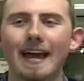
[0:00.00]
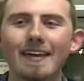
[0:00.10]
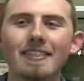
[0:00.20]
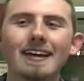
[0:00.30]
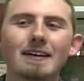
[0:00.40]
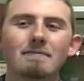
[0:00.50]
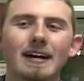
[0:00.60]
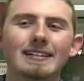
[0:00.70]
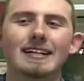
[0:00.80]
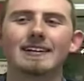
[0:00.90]
I think I
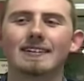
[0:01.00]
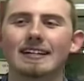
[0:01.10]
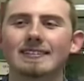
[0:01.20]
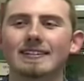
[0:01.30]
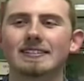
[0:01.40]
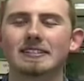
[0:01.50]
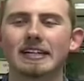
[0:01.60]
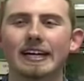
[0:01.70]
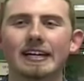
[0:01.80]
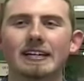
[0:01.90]
might take a class like this
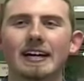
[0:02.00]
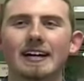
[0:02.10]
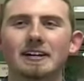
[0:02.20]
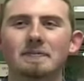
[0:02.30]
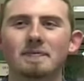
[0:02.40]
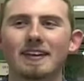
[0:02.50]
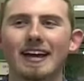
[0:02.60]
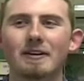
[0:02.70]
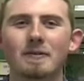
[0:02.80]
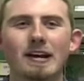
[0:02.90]
again.
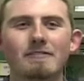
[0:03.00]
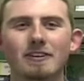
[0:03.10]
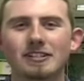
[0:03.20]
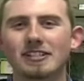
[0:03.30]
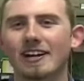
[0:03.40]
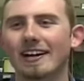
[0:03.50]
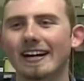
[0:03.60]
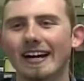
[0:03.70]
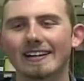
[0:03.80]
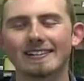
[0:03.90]
When I first
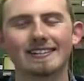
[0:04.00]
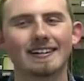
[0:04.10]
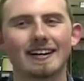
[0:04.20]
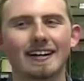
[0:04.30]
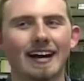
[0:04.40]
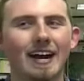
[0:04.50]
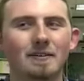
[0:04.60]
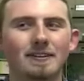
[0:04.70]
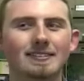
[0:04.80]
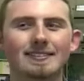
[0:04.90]
started, I
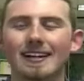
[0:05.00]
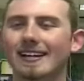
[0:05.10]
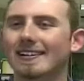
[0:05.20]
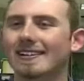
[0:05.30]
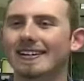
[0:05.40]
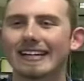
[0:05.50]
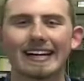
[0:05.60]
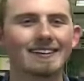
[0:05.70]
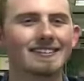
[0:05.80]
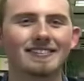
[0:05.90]
was kind of like,
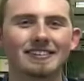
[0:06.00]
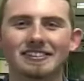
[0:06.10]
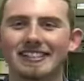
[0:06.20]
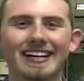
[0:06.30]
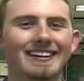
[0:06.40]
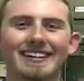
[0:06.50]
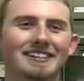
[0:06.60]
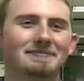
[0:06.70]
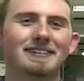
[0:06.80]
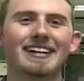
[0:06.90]
I don't even understand
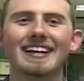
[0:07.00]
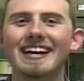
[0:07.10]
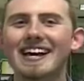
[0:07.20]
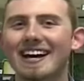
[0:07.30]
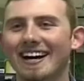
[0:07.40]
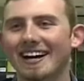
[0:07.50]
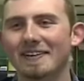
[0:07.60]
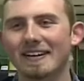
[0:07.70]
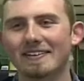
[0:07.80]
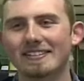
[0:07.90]
this, but
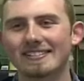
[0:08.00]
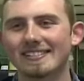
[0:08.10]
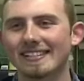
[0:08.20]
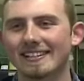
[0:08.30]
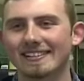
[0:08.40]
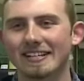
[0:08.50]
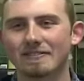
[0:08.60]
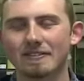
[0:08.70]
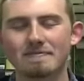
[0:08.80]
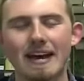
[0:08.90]
it was, you know,
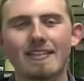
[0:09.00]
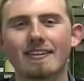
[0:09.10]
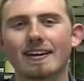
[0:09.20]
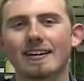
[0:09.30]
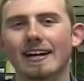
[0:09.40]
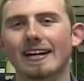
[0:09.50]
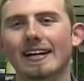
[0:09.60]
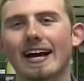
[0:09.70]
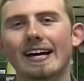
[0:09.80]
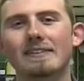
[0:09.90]
different method, and
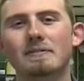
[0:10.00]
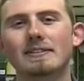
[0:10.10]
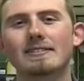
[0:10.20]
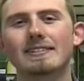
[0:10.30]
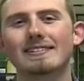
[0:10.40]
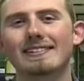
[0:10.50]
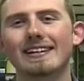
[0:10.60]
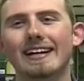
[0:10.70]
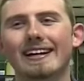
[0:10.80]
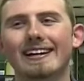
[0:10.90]

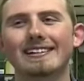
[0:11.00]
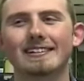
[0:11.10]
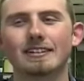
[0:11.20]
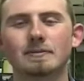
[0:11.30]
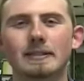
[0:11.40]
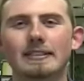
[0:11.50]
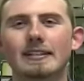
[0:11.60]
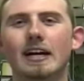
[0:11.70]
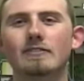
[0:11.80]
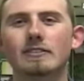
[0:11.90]
it's a little bit
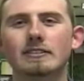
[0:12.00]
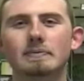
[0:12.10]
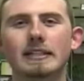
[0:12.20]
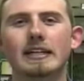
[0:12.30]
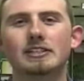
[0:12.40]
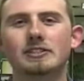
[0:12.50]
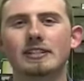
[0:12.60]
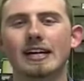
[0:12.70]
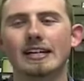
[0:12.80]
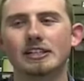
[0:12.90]
tougher because you're
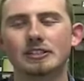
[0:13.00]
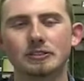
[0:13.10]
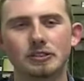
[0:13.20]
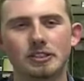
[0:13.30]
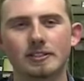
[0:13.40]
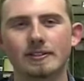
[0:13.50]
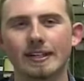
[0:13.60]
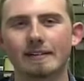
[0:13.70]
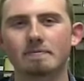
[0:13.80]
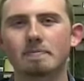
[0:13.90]
not used to
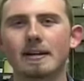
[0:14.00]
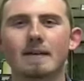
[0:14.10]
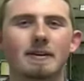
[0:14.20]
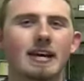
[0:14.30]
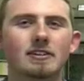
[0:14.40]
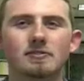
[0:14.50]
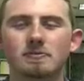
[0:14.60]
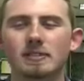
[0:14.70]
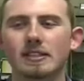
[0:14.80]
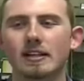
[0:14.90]
it. But I mean, that's
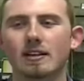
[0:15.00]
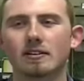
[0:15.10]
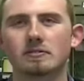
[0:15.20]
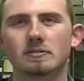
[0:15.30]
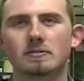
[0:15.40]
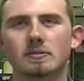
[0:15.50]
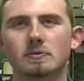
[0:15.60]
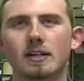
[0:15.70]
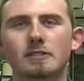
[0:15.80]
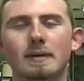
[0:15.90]
really all there
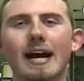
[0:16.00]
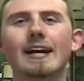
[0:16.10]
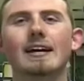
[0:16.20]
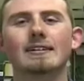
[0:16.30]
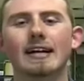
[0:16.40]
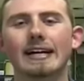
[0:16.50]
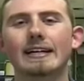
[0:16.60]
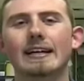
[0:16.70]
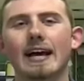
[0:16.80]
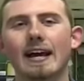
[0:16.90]
was. But I kind of like
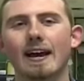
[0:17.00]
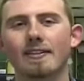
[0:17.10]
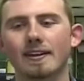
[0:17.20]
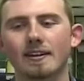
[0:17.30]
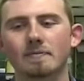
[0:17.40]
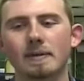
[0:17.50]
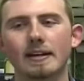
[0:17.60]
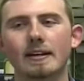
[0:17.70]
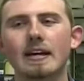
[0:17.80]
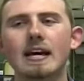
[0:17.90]
it. I think it'd
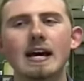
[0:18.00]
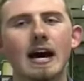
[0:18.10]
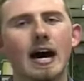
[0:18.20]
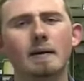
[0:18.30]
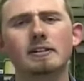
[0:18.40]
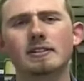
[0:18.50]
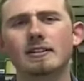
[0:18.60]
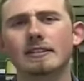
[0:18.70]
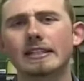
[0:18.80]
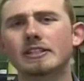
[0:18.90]
be it's a
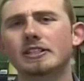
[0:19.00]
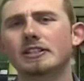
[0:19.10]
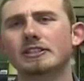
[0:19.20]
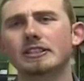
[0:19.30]
little easier